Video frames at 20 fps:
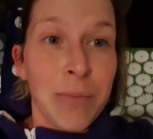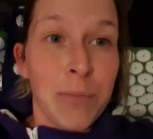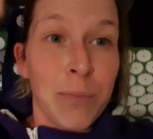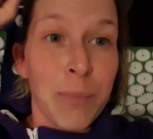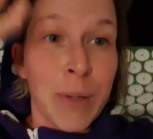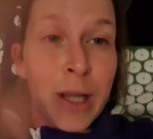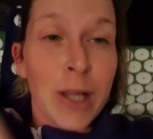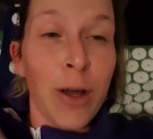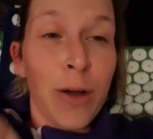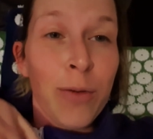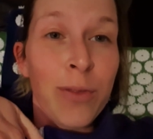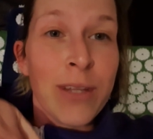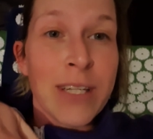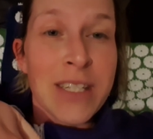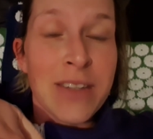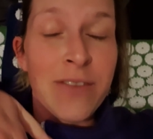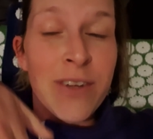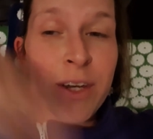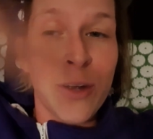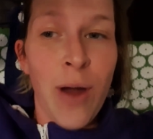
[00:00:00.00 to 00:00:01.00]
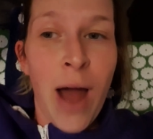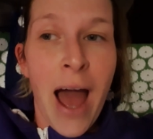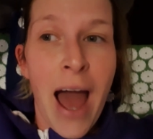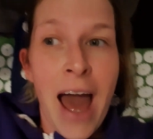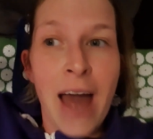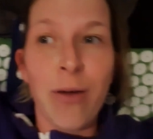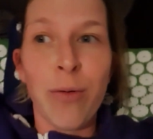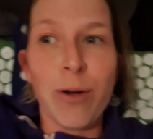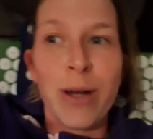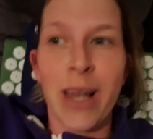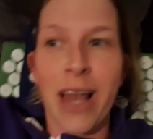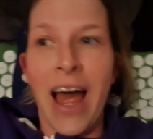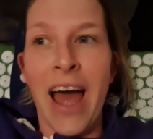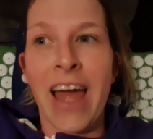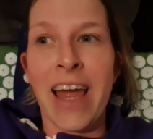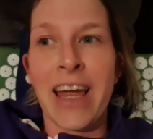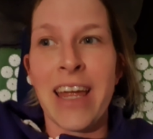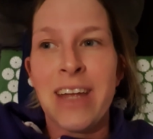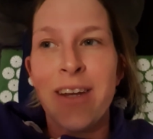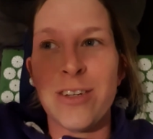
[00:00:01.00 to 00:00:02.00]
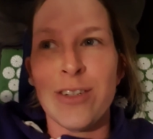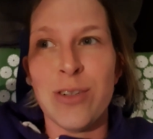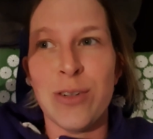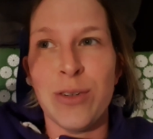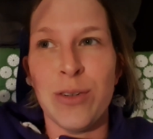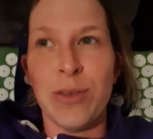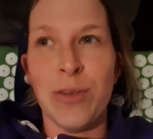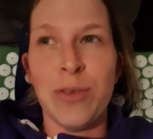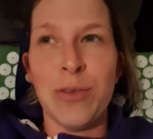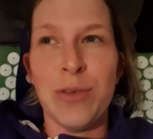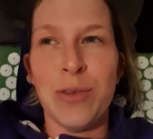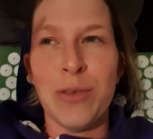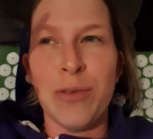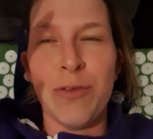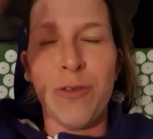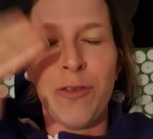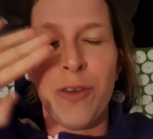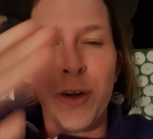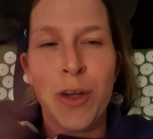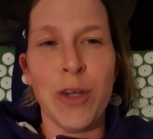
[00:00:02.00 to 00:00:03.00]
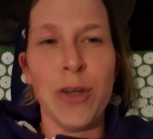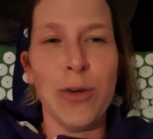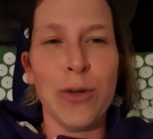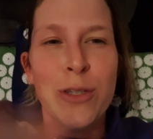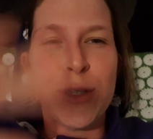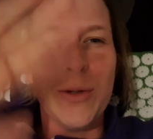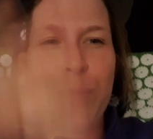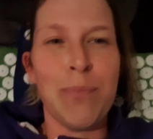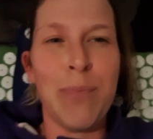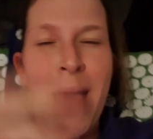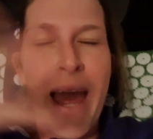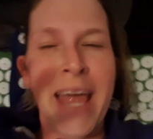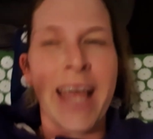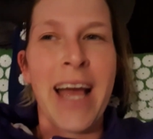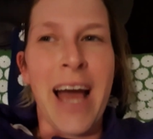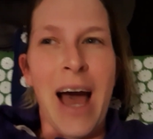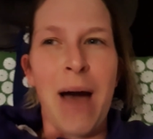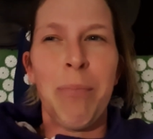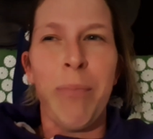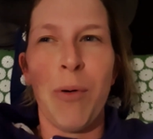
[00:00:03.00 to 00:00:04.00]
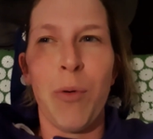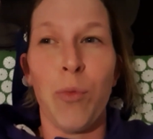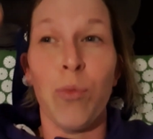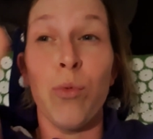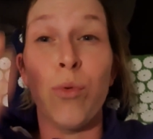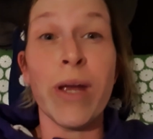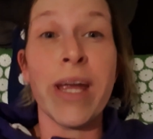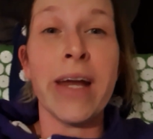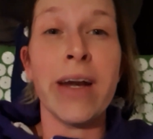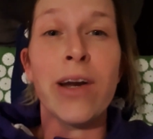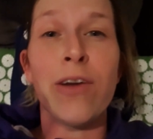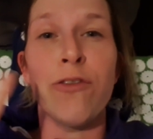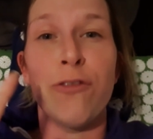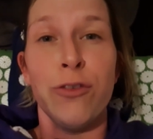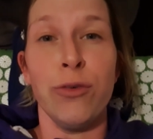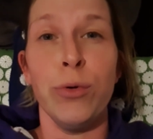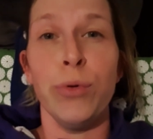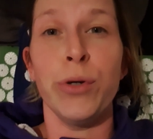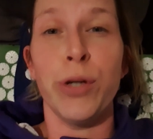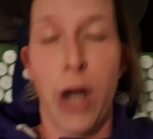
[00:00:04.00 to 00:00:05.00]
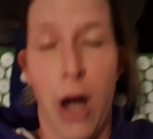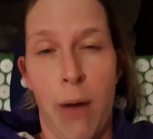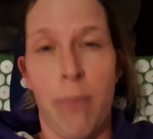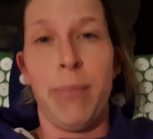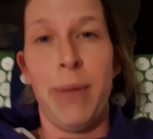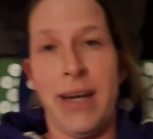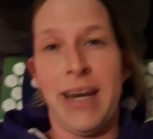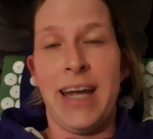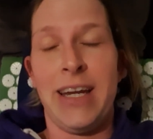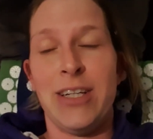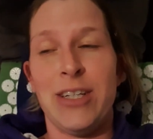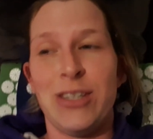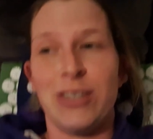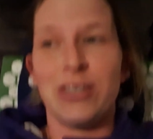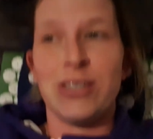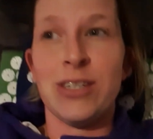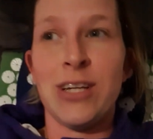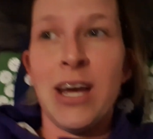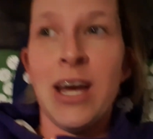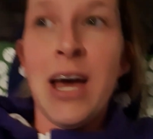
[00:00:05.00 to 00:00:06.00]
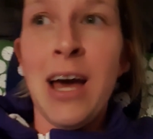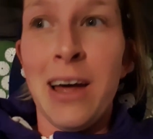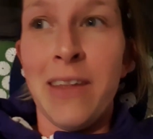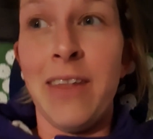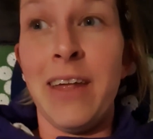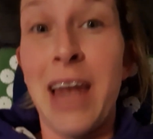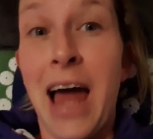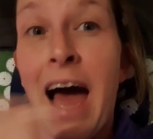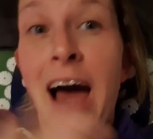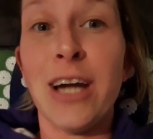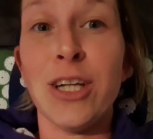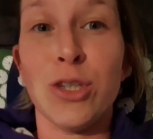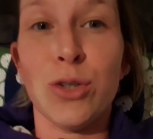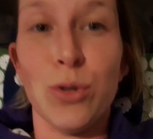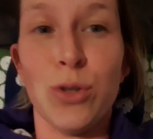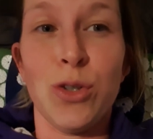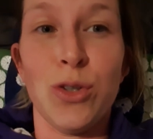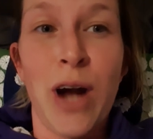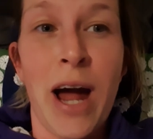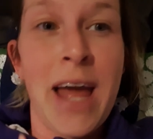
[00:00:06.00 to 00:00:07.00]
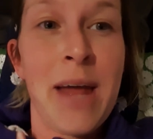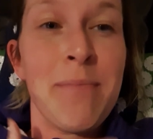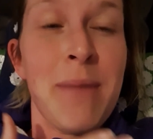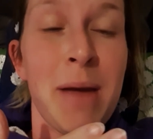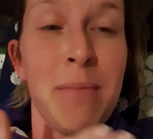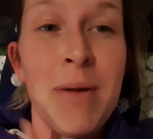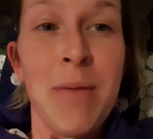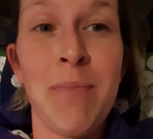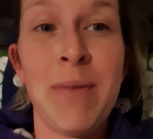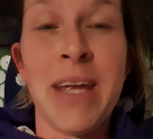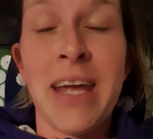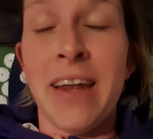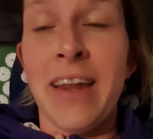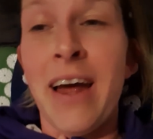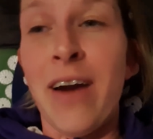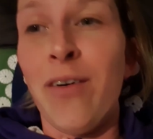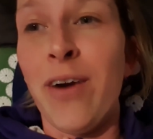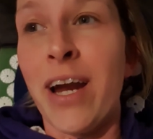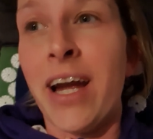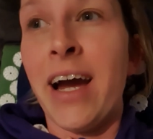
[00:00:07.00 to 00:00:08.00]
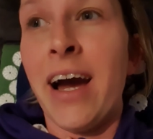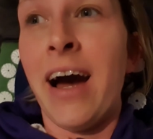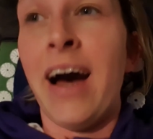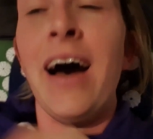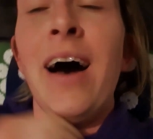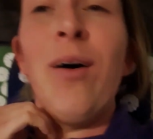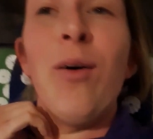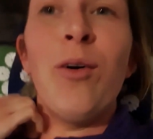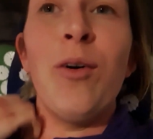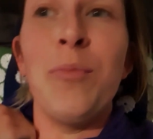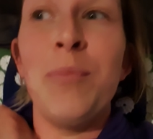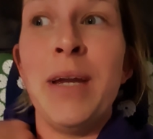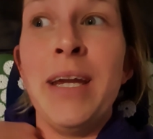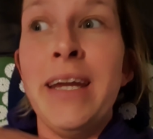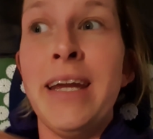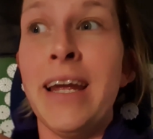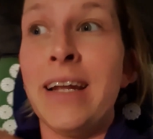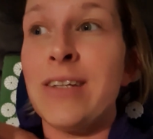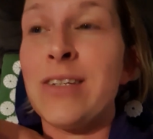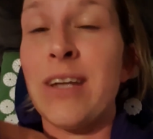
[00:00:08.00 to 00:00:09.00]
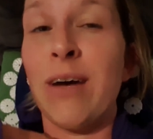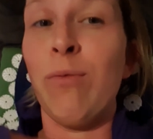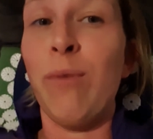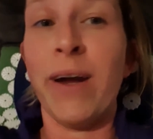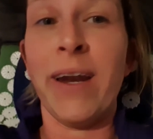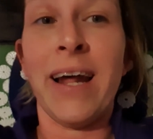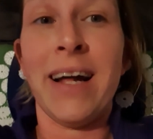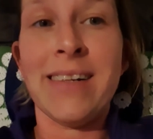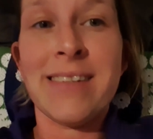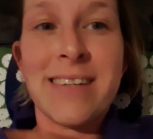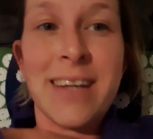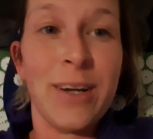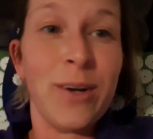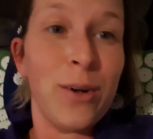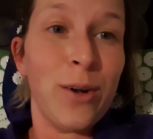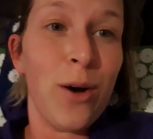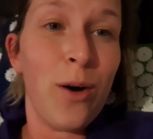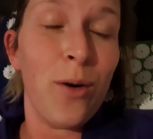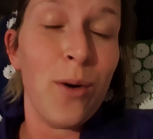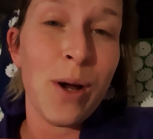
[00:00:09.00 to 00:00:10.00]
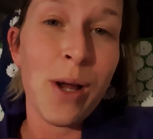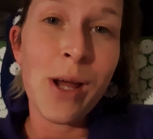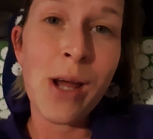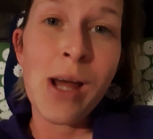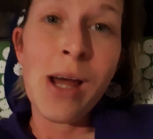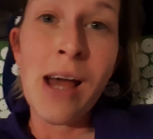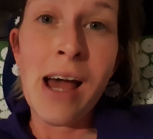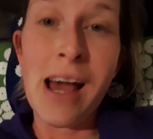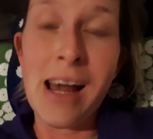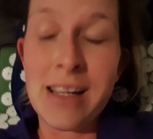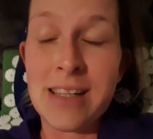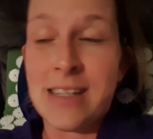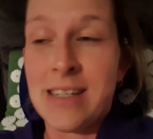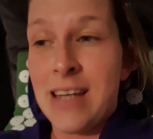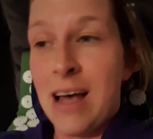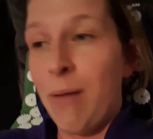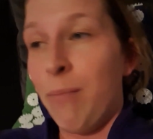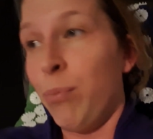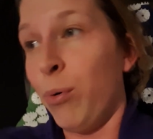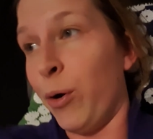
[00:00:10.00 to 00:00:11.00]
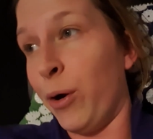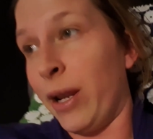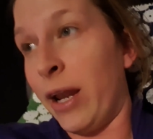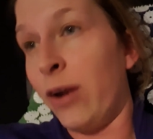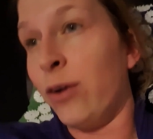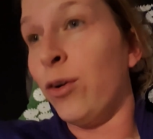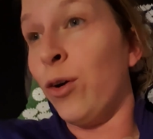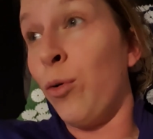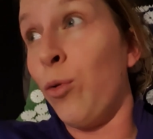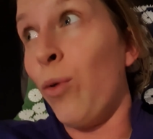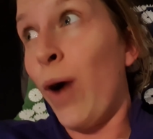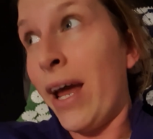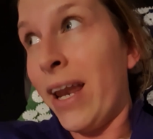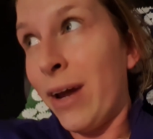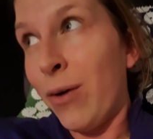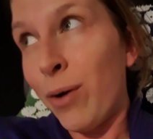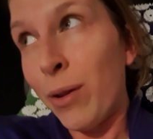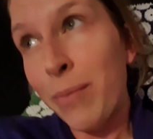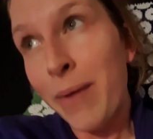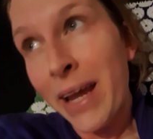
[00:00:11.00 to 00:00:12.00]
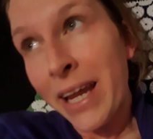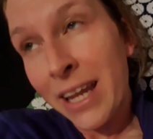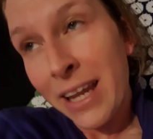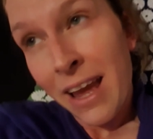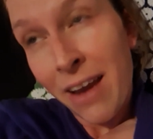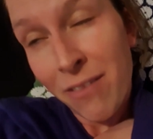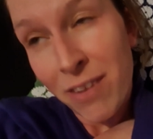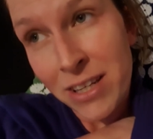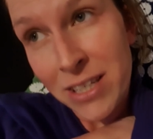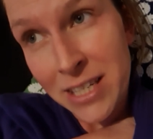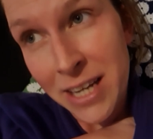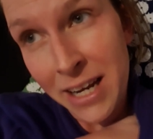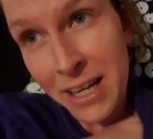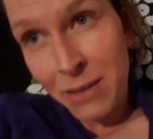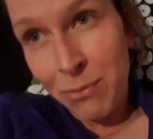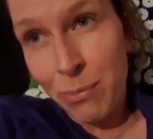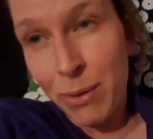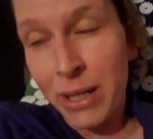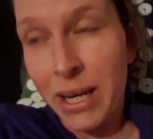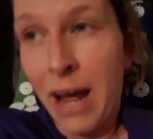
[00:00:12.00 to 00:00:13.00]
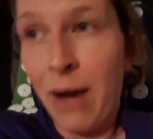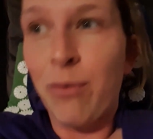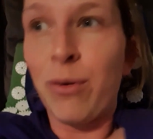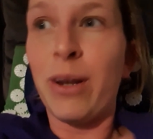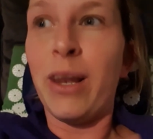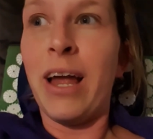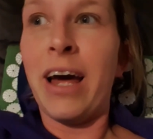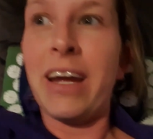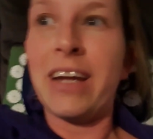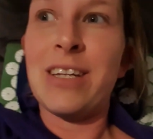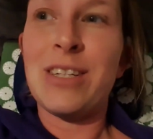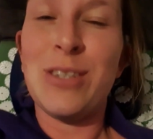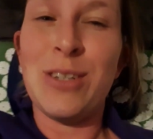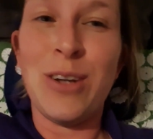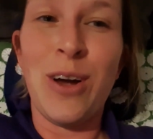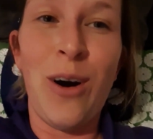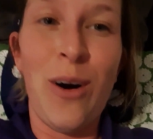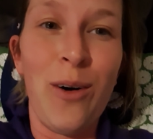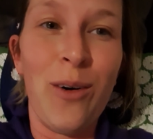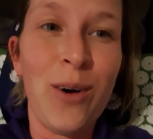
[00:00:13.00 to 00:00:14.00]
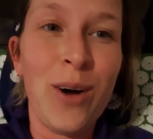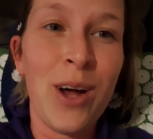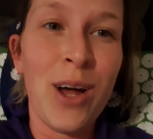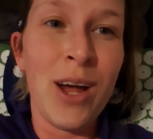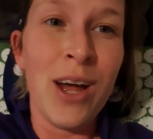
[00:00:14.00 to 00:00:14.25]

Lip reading: below this video, I would like for you to make up weird food combinations that I should try, and maybe me and Erica or me and someone else, I don't know, at some point. I don't know when I will have it done, but I would like to know